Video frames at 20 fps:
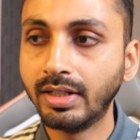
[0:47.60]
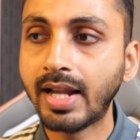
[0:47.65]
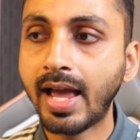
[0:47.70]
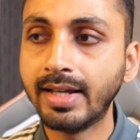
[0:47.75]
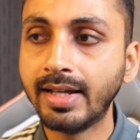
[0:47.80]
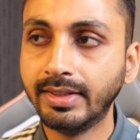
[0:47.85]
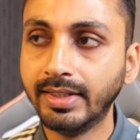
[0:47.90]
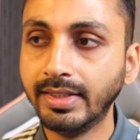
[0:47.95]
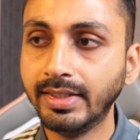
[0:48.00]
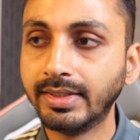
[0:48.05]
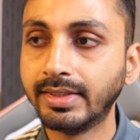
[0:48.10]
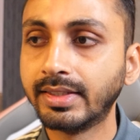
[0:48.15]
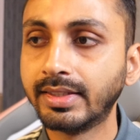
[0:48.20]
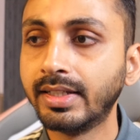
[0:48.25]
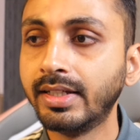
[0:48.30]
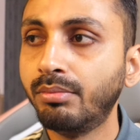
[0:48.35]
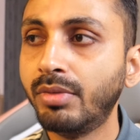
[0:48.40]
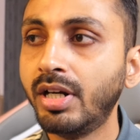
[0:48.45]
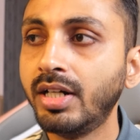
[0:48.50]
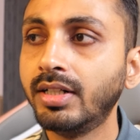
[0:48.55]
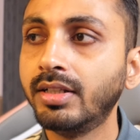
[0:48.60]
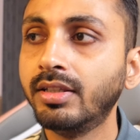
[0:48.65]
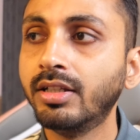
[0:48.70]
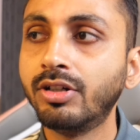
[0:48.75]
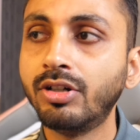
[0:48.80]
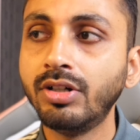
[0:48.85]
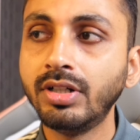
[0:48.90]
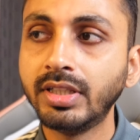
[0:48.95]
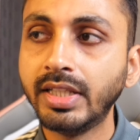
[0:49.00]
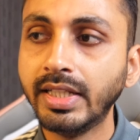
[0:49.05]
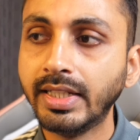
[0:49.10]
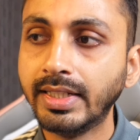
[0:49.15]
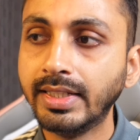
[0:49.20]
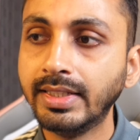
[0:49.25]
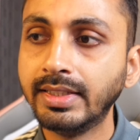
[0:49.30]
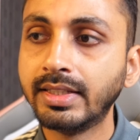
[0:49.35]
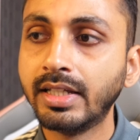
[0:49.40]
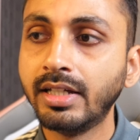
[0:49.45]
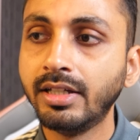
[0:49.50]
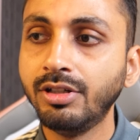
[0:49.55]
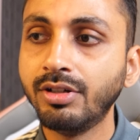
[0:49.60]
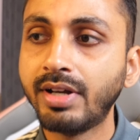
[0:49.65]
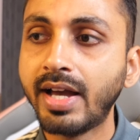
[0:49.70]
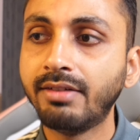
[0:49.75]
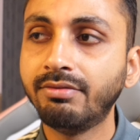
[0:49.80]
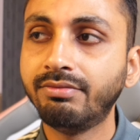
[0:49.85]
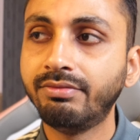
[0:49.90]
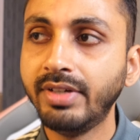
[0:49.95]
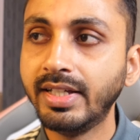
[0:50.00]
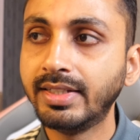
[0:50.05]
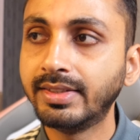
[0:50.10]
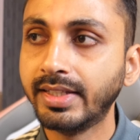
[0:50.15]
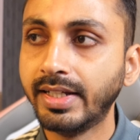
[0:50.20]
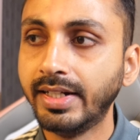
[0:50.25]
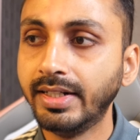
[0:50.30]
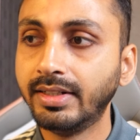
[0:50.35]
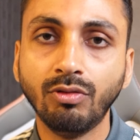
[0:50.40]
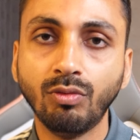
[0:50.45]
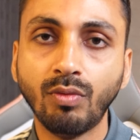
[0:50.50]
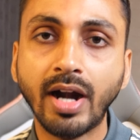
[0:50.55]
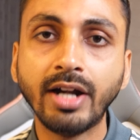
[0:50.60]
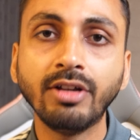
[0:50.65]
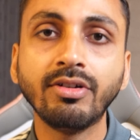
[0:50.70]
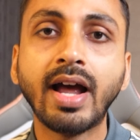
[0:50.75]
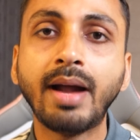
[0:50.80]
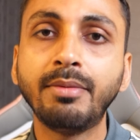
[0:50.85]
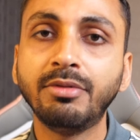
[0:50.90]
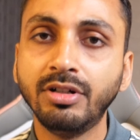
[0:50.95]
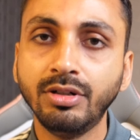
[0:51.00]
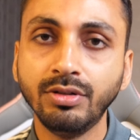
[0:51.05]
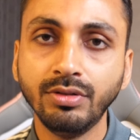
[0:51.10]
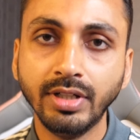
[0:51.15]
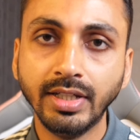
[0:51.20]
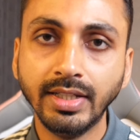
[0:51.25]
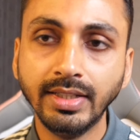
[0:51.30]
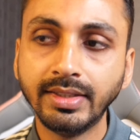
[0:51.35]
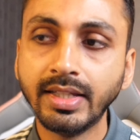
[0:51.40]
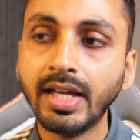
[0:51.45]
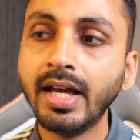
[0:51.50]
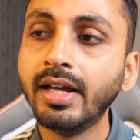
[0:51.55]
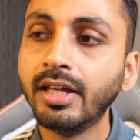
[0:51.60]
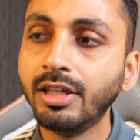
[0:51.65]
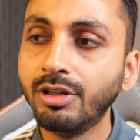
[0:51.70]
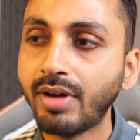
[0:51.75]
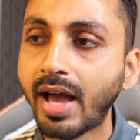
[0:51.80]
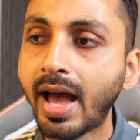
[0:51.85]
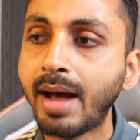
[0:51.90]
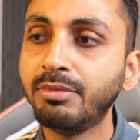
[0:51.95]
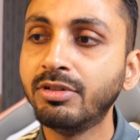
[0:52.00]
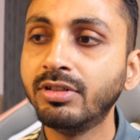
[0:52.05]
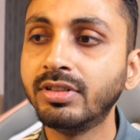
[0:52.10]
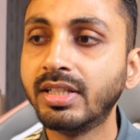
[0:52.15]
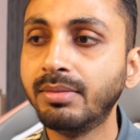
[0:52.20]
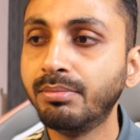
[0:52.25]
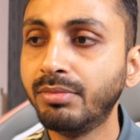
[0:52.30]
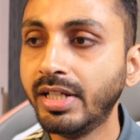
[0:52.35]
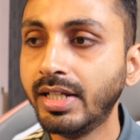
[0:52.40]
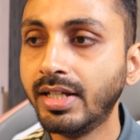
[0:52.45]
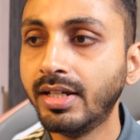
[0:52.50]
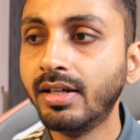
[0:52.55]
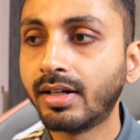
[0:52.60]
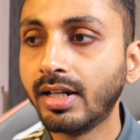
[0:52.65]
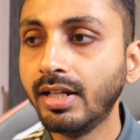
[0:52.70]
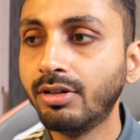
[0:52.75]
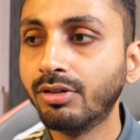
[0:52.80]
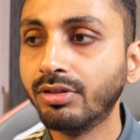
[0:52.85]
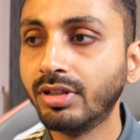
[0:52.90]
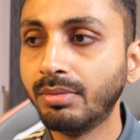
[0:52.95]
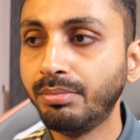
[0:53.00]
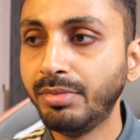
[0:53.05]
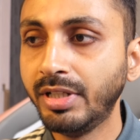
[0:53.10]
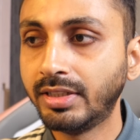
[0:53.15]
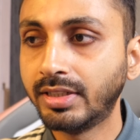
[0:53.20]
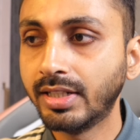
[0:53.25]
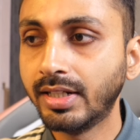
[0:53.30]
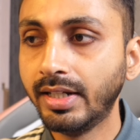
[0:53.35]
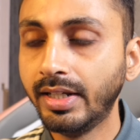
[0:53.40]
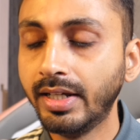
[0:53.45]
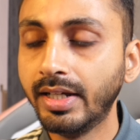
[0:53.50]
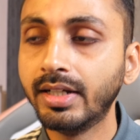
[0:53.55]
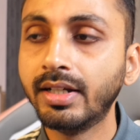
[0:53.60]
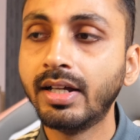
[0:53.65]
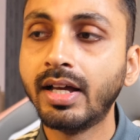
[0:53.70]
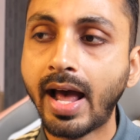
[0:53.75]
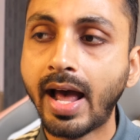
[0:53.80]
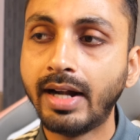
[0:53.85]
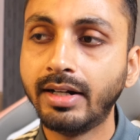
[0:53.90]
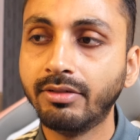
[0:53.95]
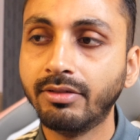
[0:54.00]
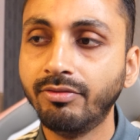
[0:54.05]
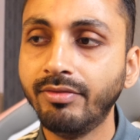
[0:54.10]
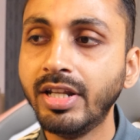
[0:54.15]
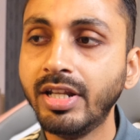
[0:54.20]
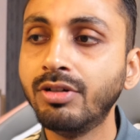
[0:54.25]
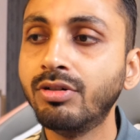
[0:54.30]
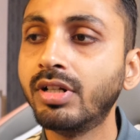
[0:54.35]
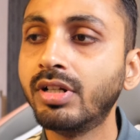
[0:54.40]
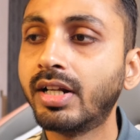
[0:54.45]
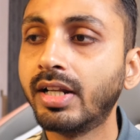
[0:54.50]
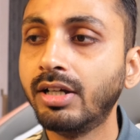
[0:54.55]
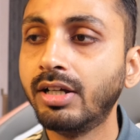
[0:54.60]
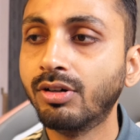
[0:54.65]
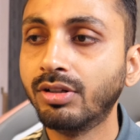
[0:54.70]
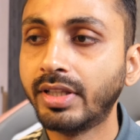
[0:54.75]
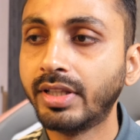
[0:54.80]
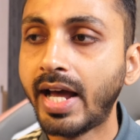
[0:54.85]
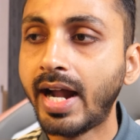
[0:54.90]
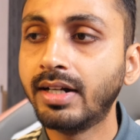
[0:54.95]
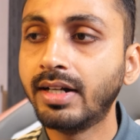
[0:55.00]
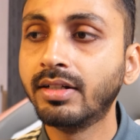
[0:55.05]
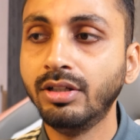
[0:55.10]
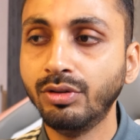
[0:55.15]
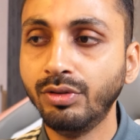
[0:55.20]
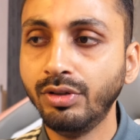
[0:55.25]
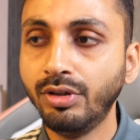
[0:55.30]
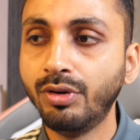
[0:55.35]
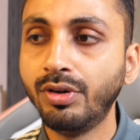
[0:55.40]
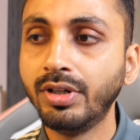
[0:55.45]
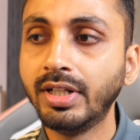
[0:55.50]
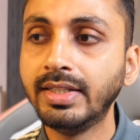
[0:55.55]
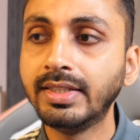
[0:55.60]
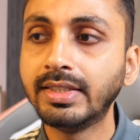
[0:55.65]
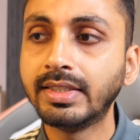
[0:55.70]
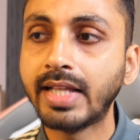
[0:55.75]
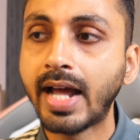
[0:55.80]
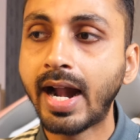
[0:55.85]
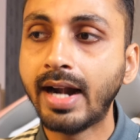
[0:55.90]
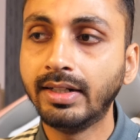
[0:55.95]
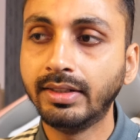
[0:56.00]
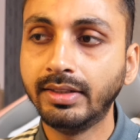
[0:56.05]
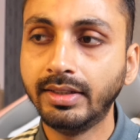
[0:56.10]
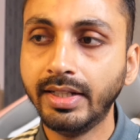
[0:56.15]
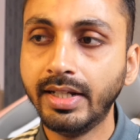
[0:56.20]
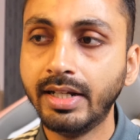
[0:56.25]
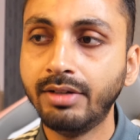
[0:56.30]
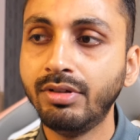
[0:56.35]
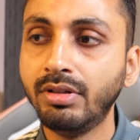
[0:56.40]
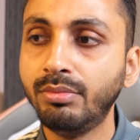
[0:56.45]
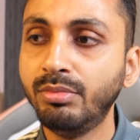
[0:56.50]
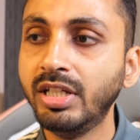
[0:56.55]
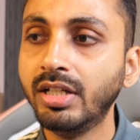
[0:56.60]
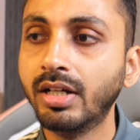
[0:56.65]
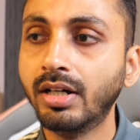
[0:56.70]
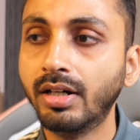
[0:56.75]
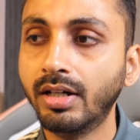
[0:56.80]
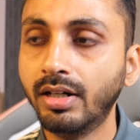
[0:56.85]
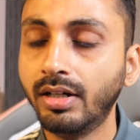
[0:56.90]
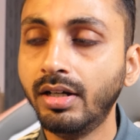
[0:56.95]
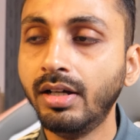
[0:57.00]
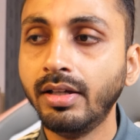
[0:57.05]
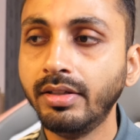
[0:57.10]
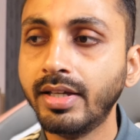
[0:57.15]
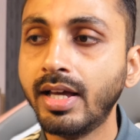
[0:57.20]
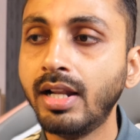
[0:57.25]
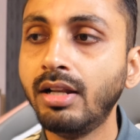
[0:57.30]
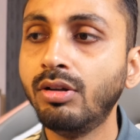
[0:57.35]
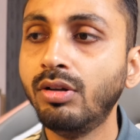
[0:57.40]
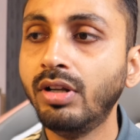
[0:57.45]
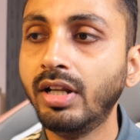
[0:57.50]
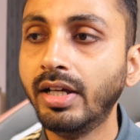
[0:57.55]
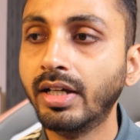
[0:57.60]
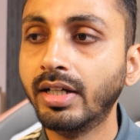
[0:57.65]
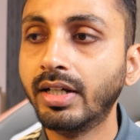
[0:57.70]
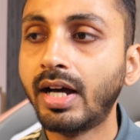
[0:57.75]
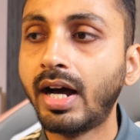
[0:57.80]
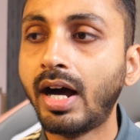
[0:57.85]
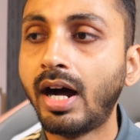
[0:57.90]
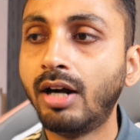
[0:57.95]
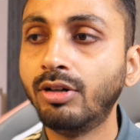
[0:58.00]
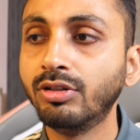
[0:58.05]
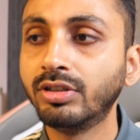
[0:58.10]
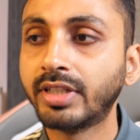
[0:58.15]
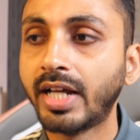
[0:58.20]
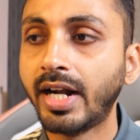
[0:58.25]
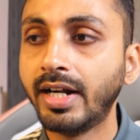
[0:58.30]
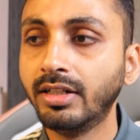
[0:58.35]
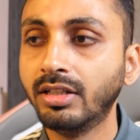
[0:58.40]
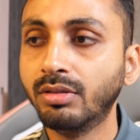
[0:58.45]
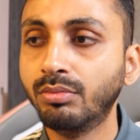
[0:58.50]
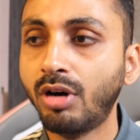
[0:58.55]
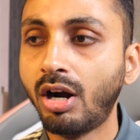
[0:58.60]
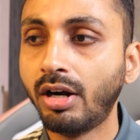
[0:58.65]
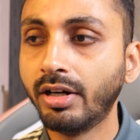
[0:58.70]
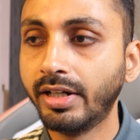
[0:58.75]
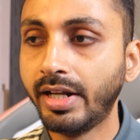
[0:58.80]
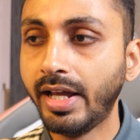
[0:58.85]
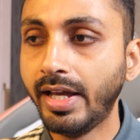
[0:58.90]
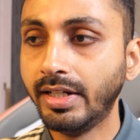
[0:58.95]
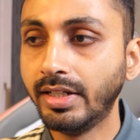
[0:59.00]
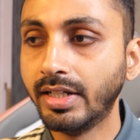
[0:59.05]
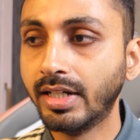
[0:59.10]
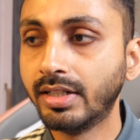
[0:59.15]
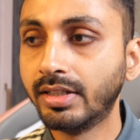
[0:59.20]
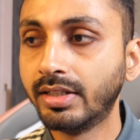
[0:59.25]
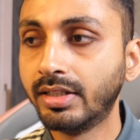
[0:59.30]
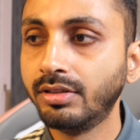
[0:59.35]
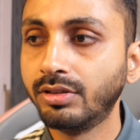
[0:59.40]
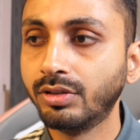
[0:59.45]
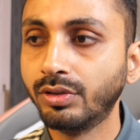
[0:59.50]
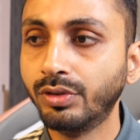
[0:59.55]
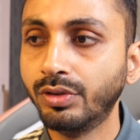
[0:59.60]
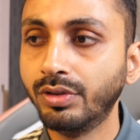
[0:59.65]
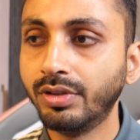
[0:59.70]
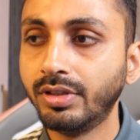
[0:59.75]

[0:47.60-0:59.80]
like this. But the good thing is you can fix it. What you have to do is you have to simply click on the picture layer, and when you will click on that, you will notice that there will be a yellow layer outside the border area. So